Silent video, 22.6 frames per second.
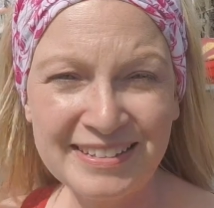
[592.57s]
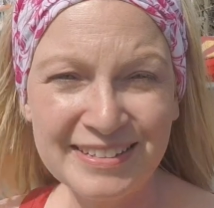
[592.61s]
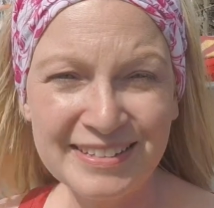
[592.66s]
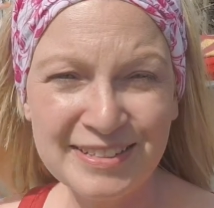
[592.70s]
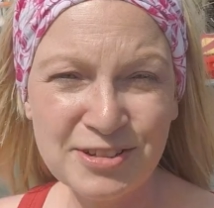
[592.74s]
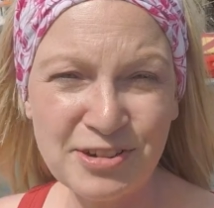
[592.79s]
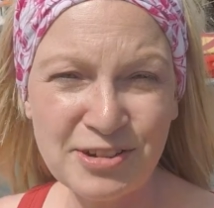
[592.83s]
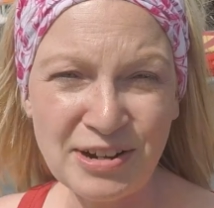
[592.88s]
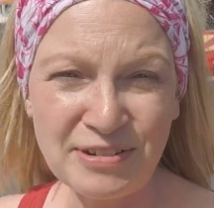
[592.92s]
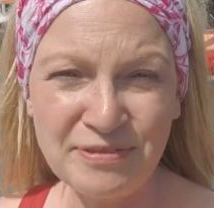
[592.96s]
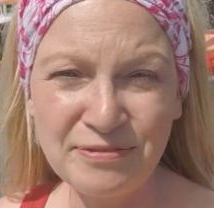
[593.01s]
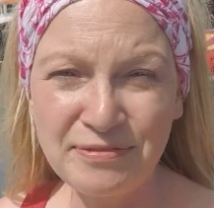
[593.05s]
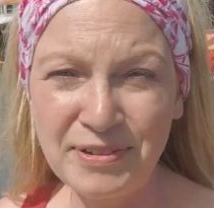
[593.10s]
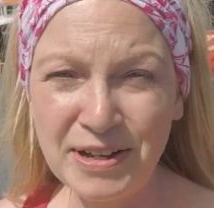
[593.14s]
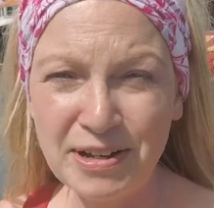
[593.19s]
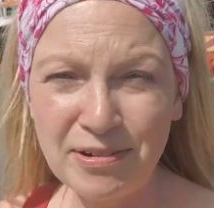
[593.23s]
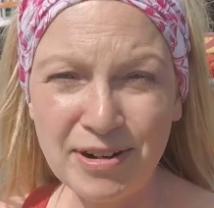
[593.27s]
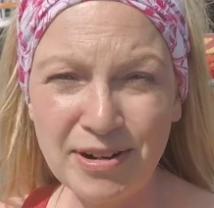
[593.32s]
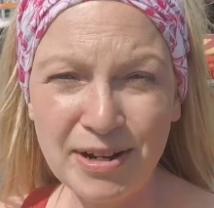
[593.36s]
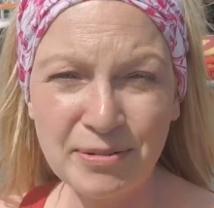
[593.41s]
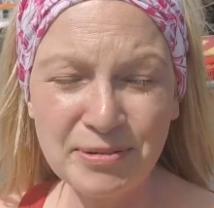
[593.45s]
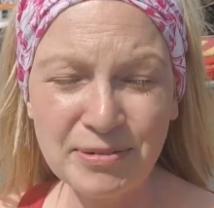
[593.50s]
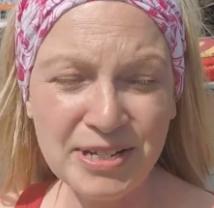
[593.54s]
Try and figure
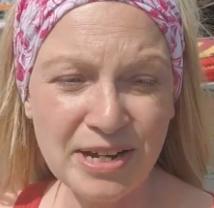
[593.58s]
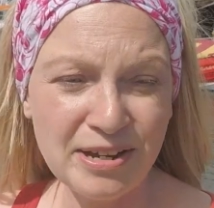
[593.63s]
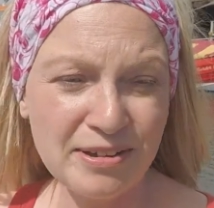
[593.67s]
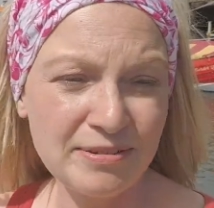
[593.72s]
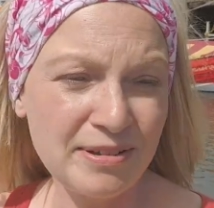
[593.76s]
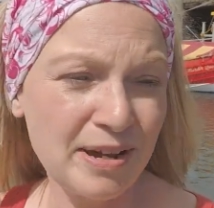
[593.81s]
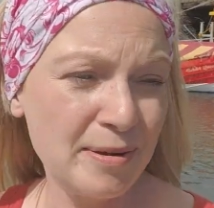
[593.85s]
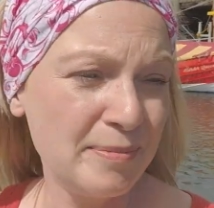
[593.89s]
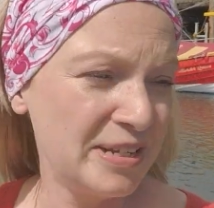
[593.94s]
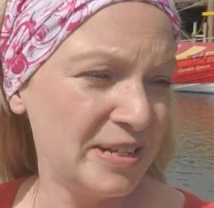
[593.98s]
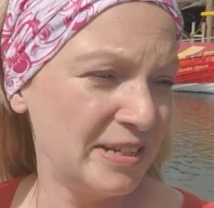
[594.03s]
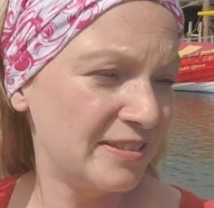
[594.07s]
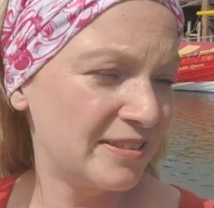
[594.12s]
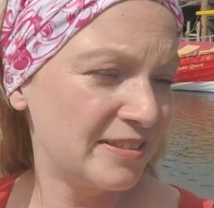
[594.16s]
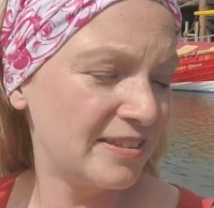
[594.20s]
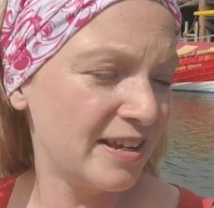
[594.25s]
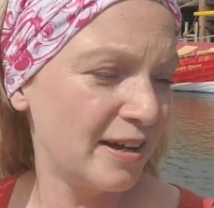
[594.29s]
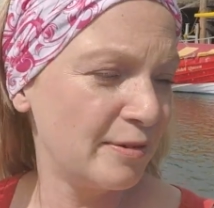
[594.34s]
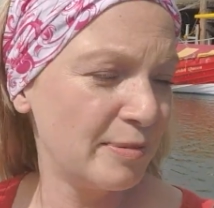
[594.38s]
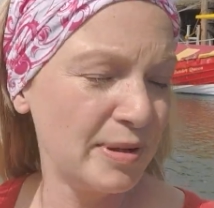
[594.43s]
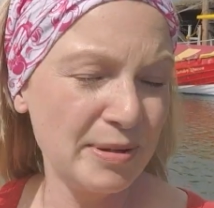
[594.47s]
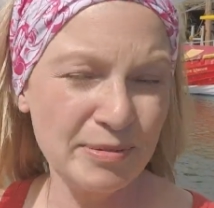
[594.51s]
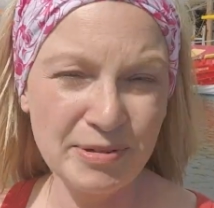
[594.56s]
out how, I mean,
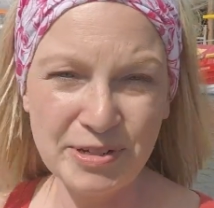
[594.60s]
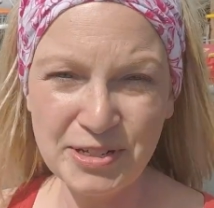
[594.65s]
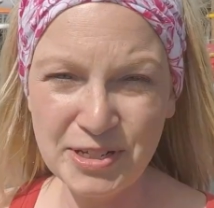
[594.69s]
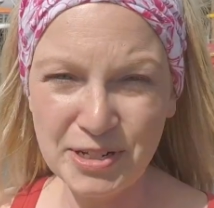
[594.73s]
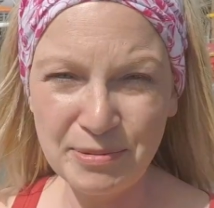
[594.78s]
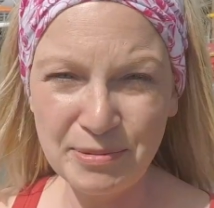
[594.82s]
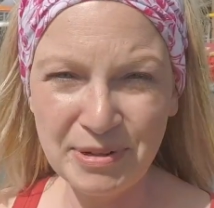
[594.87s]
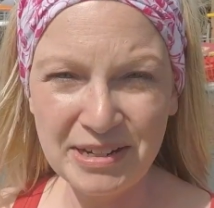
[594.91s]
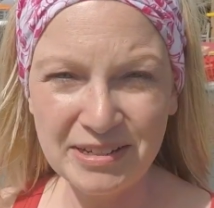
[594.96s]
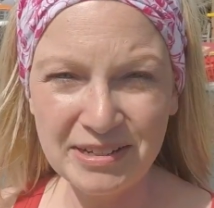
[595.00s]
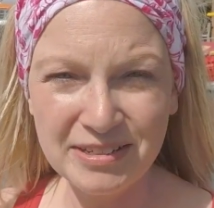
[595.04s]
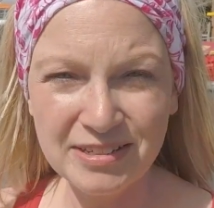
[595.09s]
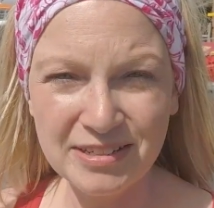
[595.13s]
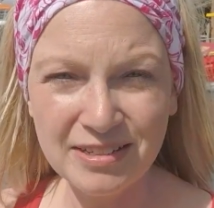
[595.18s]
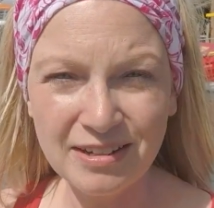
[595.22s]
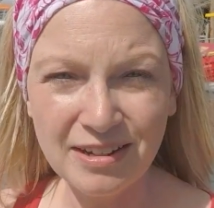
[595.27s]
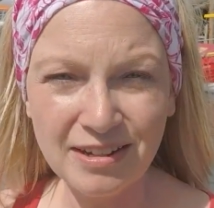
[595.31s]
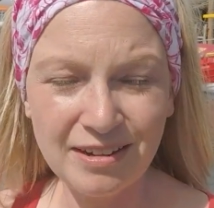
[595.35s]
I'll be able to do it.